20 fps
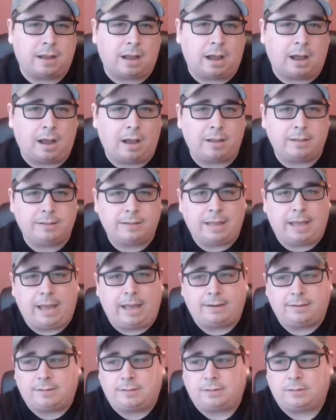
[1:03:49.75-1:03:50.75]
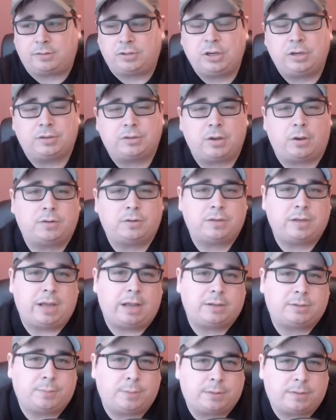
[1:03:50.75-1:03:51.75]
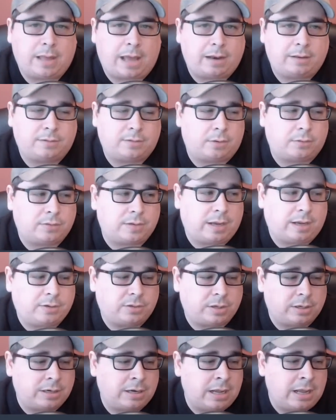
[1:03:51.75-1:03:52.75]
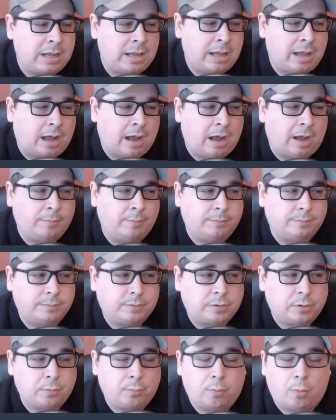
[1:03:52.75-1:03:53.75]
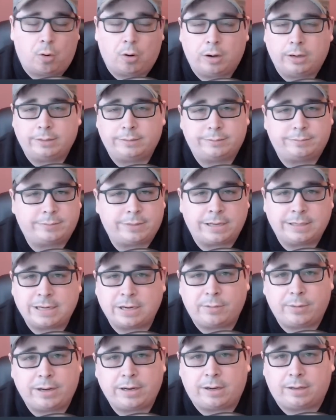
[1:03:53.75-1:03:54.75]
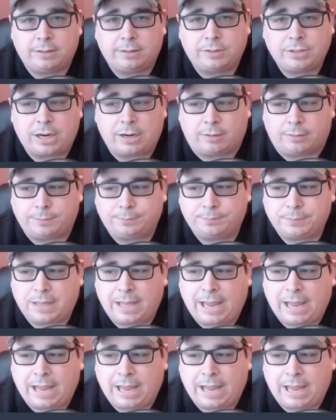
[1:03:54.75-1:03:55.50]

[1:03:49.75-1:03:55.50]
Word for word: uh, that she associates with that association um, to warrant continuing it on the channel.